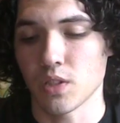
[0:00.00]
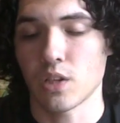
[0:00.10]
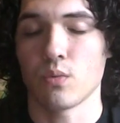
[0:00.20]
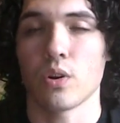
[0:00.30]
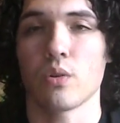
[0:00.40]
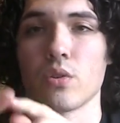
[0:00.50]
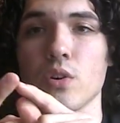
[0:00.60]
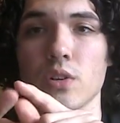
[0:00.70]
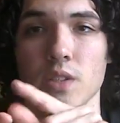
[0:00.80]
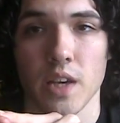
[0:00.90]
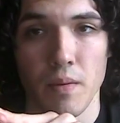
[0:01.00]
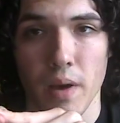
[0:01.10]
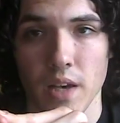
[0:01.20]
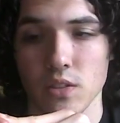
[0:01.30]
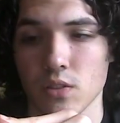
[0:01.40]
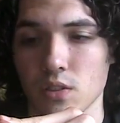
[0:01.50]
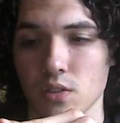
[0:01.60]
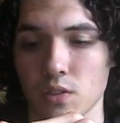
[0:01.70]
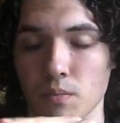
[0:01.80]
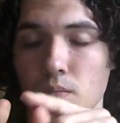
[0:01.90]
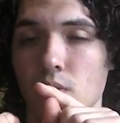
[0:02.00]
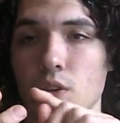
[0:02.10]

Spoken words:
It can work with your Sega Master System,